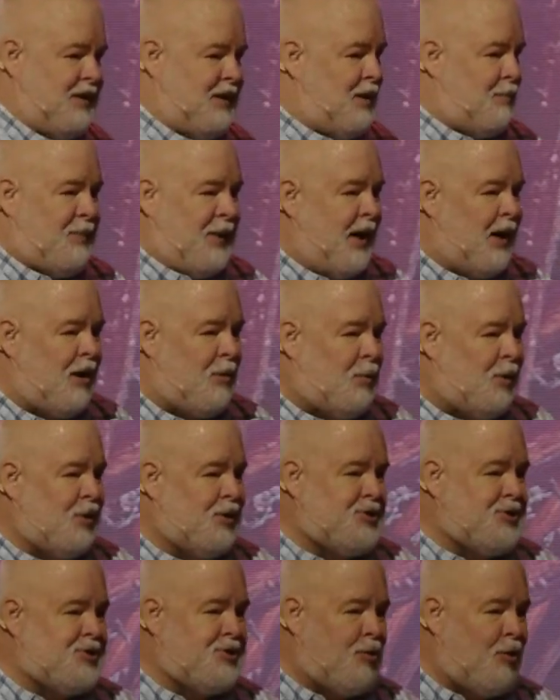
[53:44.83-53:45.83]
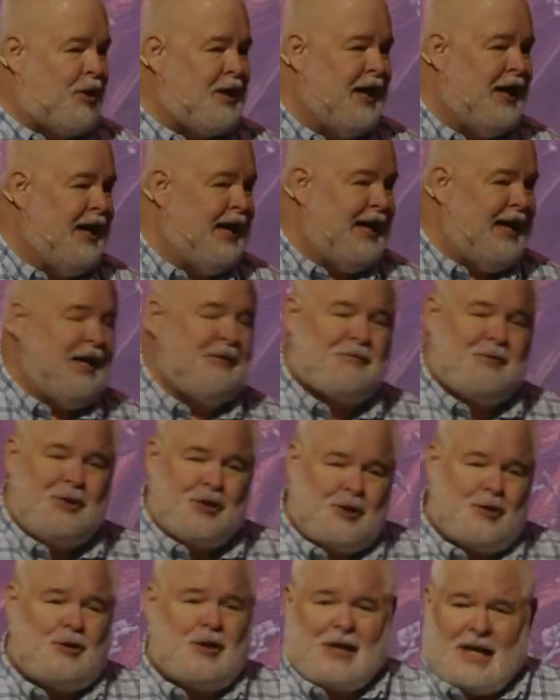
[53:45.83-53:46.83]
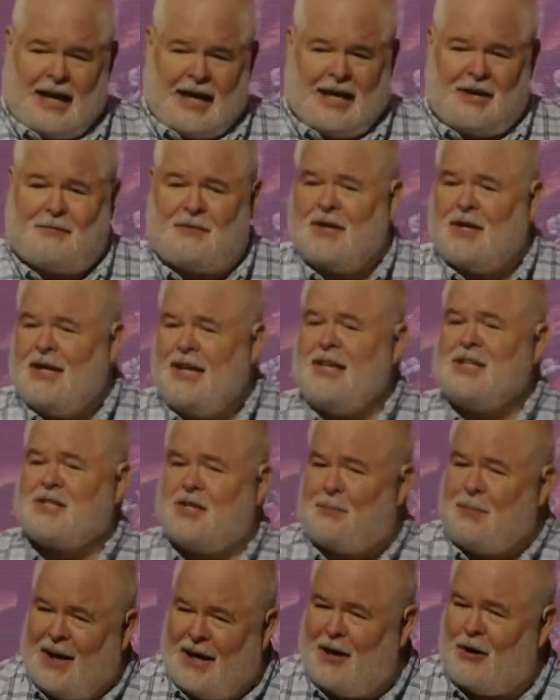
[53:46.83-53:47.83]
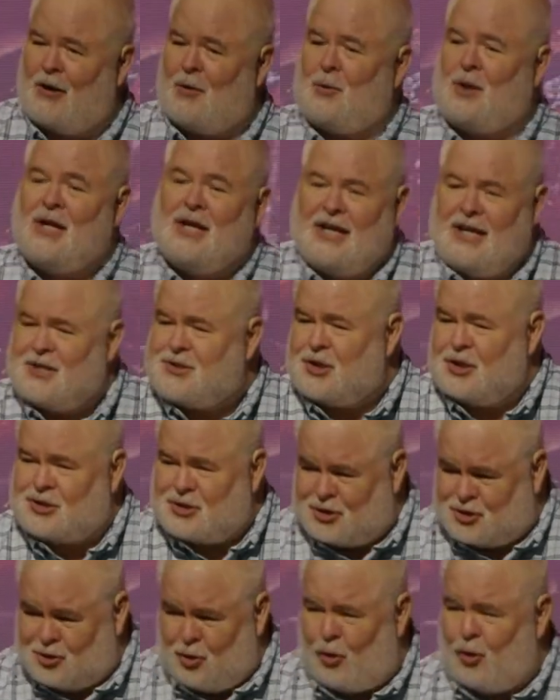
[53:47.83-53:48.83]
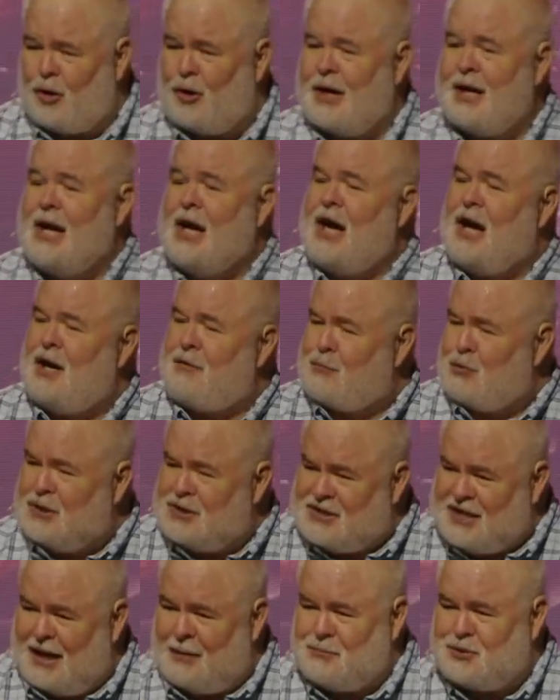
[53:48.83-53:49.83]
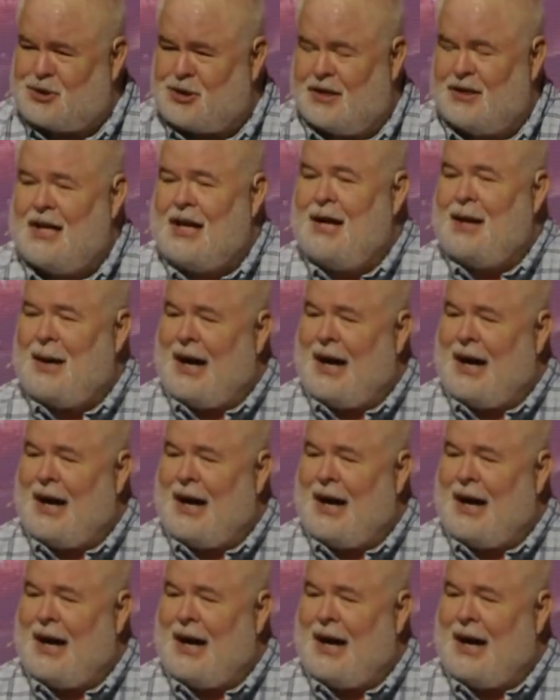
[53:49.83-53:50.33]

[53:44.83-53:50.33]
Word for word: parable and a story, if your life is a parable, it's a story of redemption,